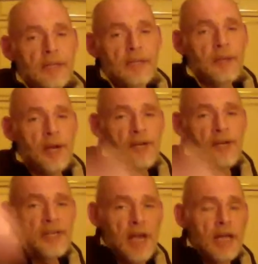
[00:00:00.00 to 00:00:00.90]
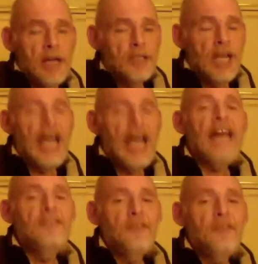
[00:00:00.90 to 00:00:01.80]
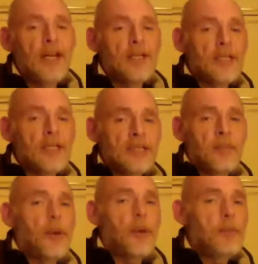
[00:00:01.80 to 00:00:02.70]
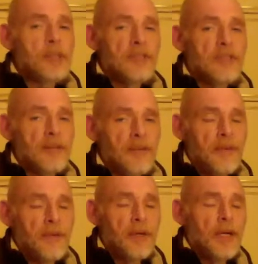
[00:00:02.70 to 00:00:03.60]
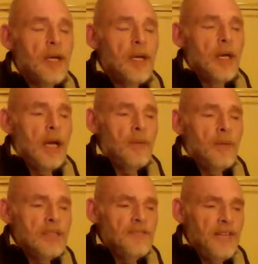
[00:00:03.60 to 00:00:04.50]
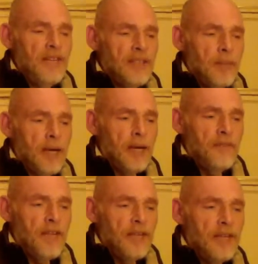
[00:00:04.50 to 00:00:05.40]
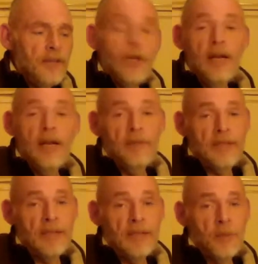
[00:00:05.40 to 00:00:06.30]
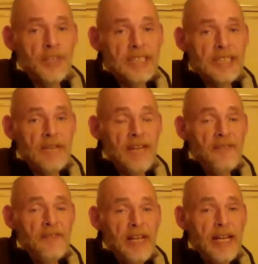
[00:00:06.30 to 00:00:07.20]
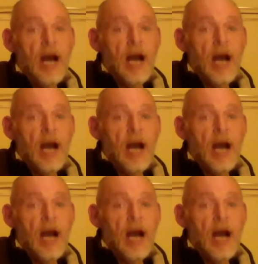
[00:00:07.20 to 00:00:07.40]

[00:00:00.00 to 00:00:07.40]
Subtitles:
So garnering knowledge and faith is the purpose of everything. And what's faith about? Faith, well, think of the word itself, Faith, Faith.